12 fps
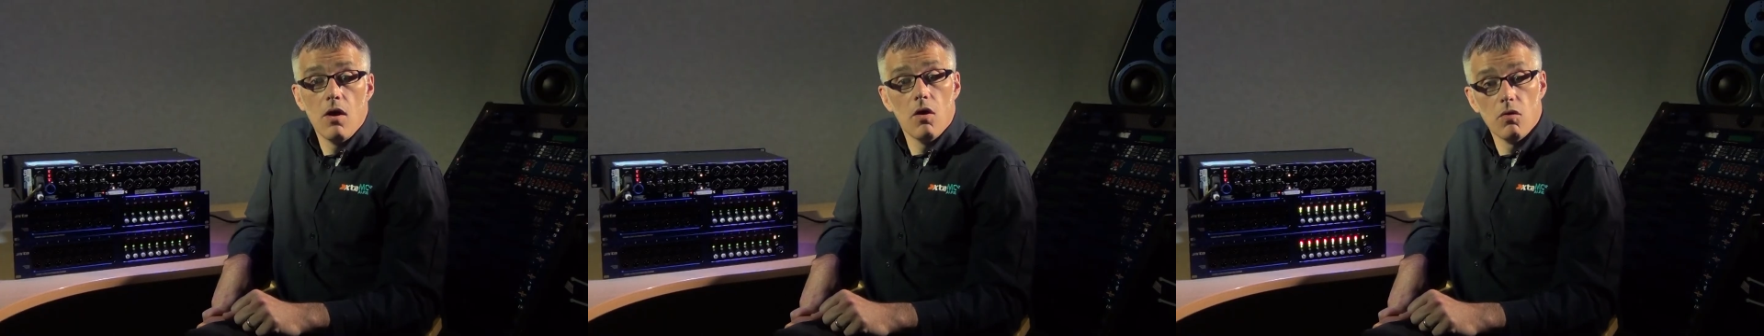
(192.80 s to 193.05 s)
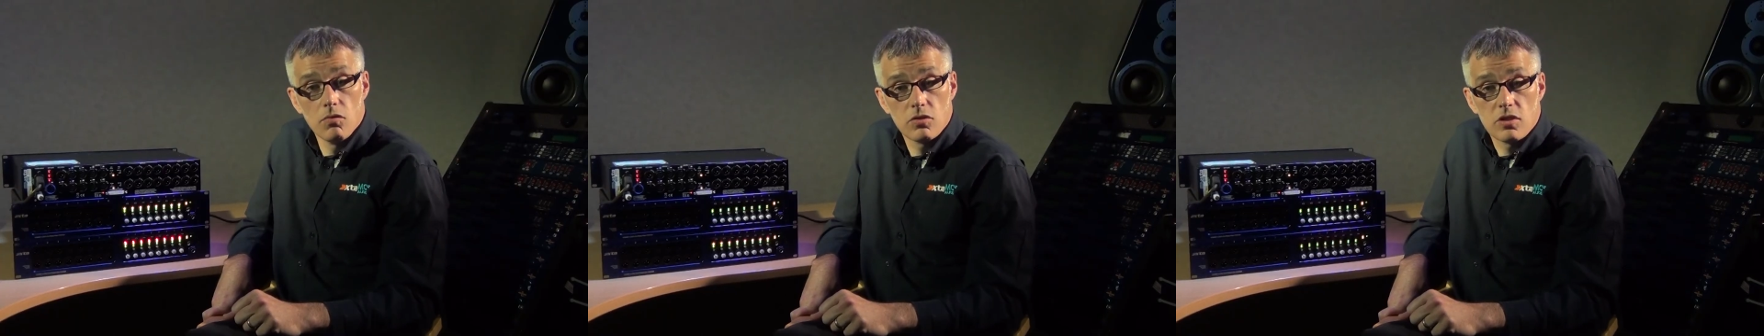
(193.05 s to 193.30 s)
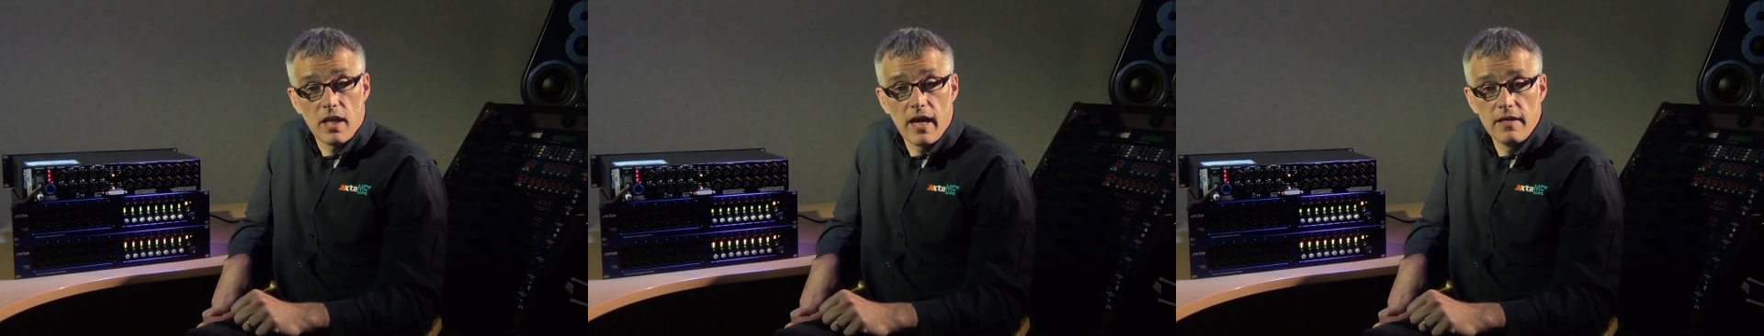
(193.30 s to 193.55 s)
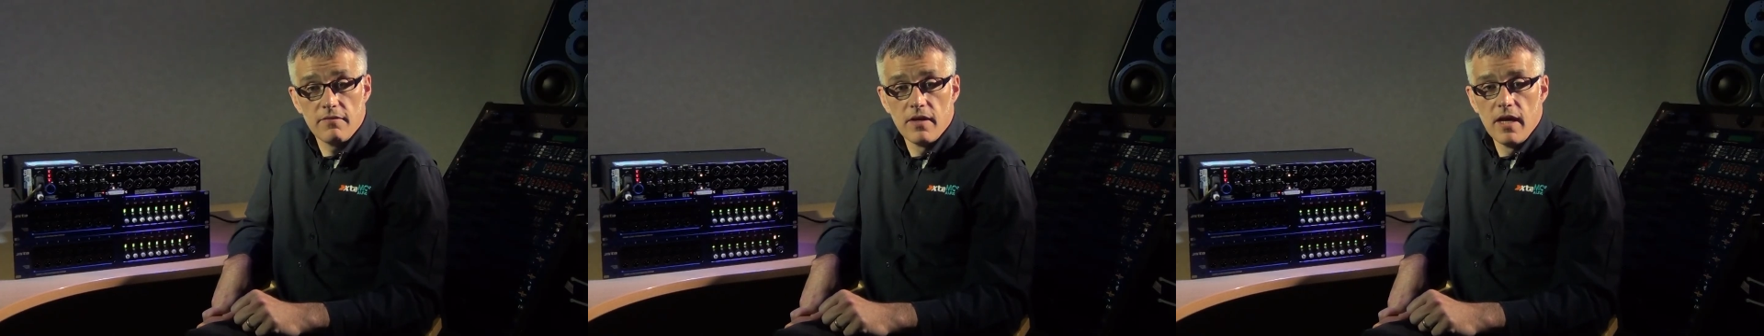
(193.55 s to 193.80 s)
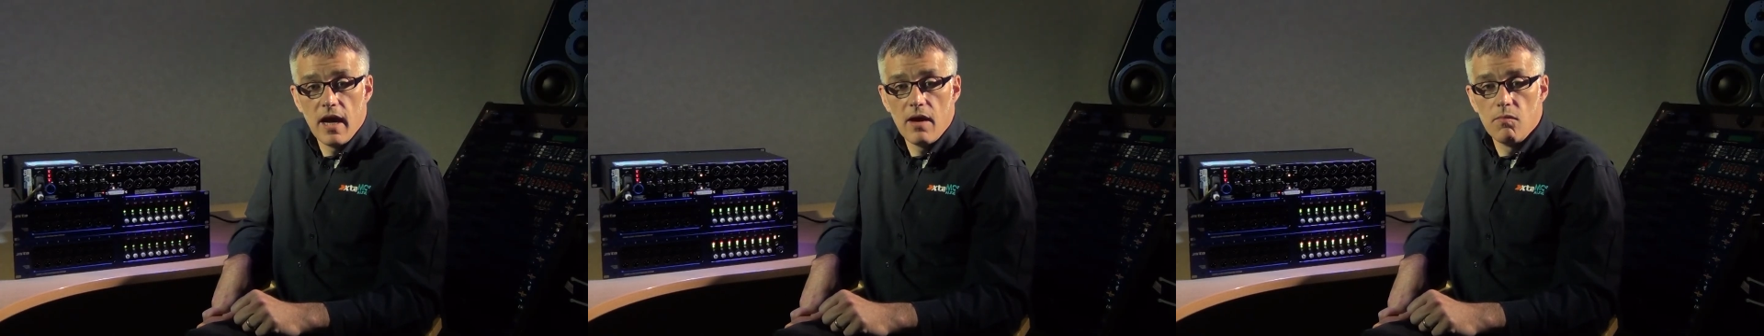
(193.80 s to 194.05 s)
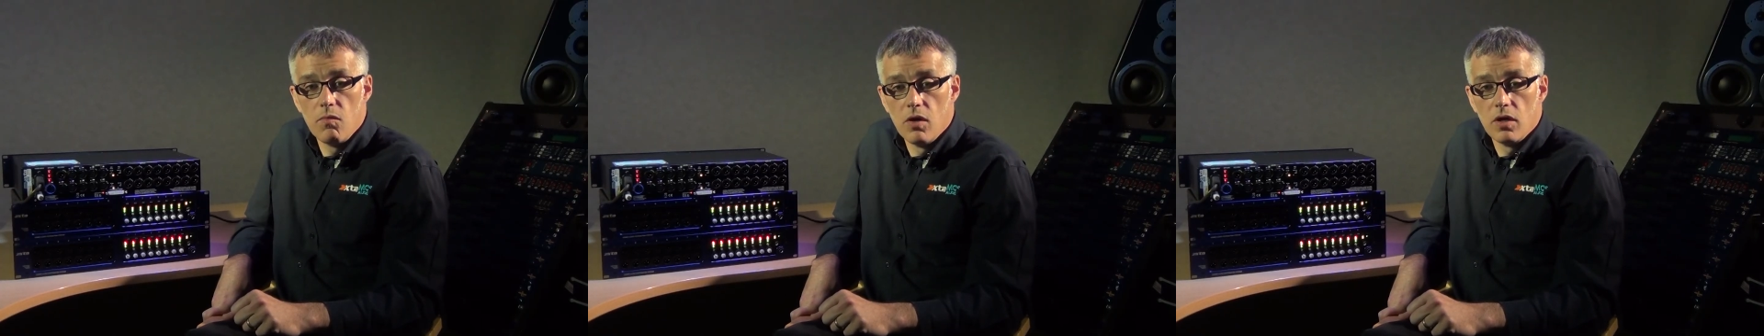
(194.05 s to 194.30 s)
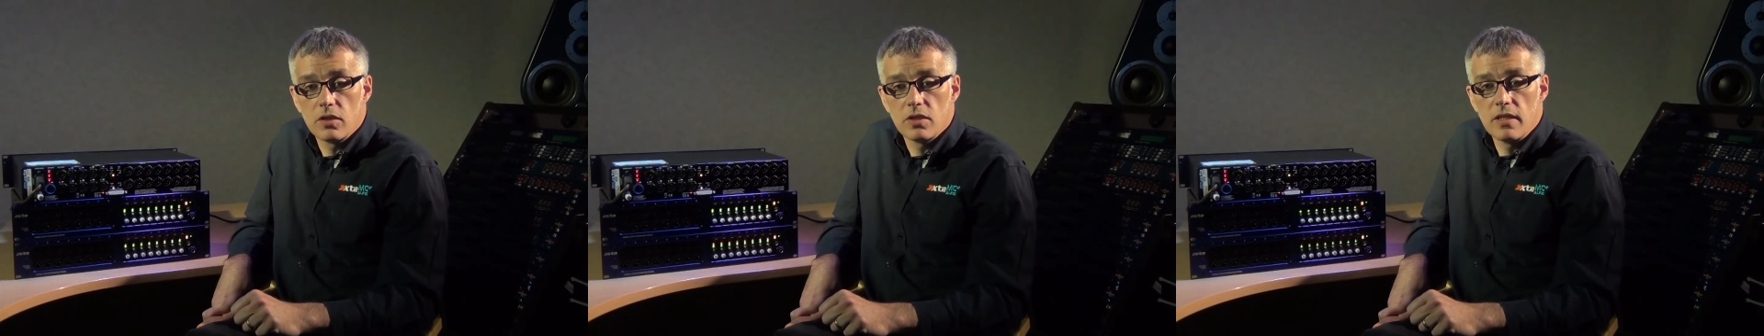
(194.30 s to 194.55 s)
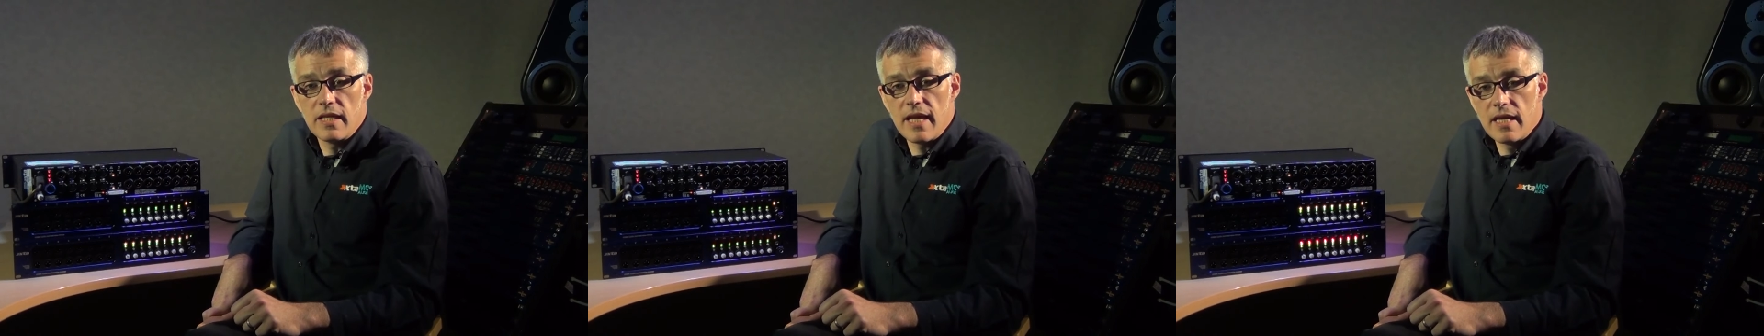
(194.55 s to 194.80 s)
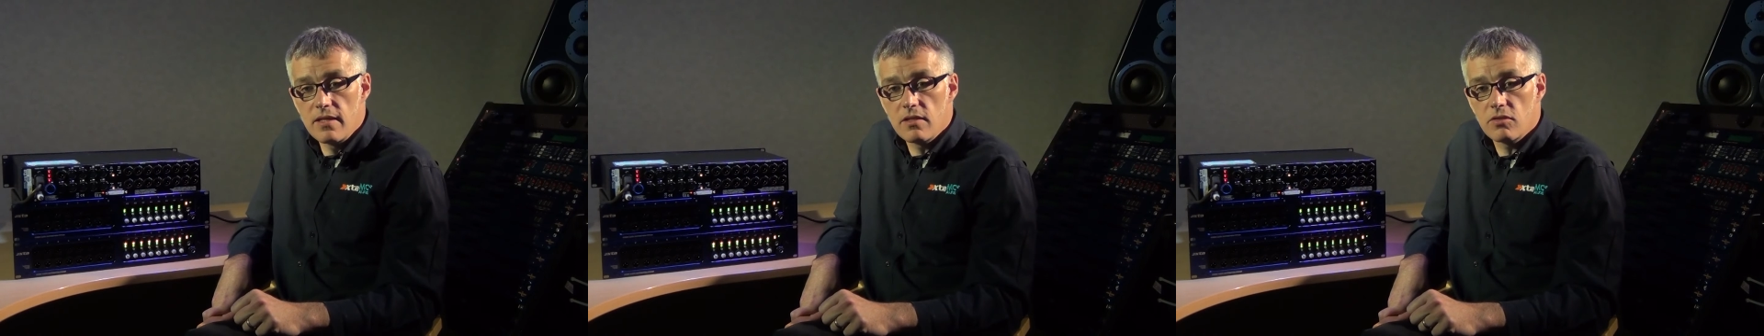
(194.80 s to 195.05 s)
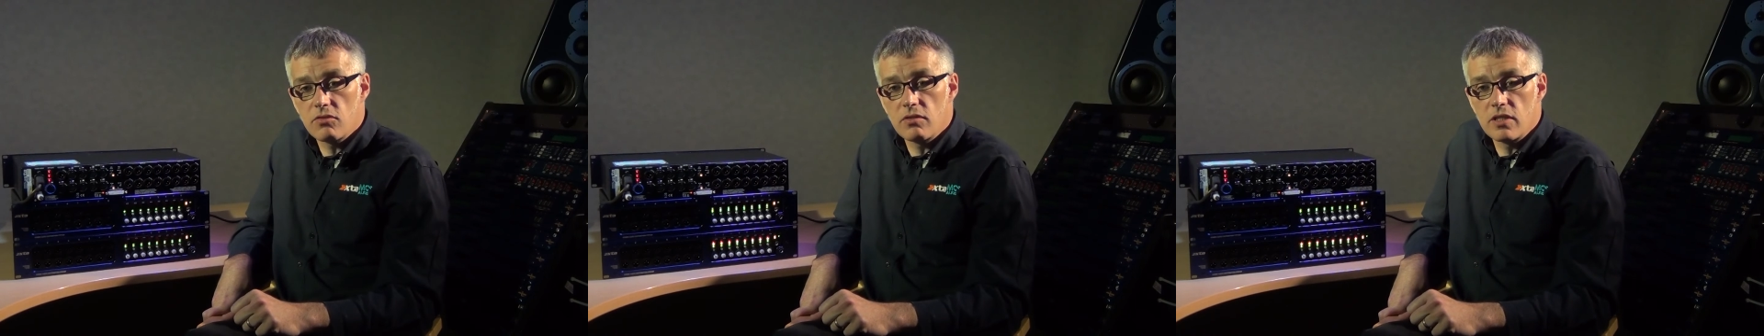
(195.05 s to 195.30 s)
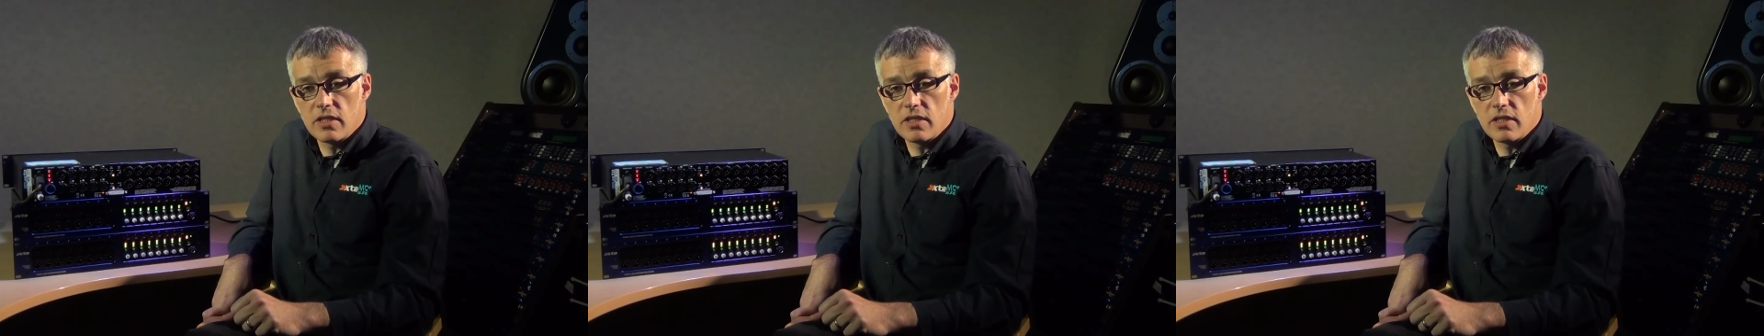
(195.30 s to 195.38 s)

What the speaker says: or slave and works at the industry